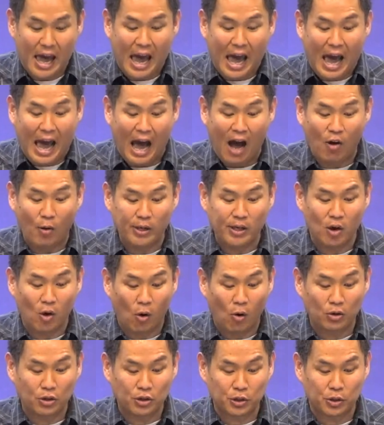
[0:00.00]
how he
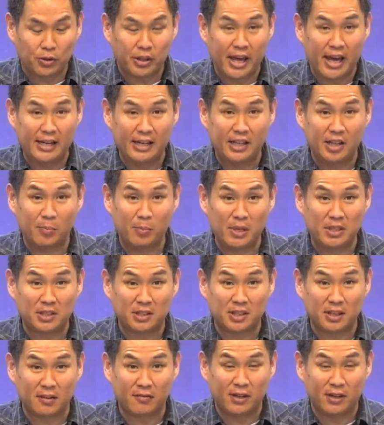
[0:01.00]
also then, in the midst of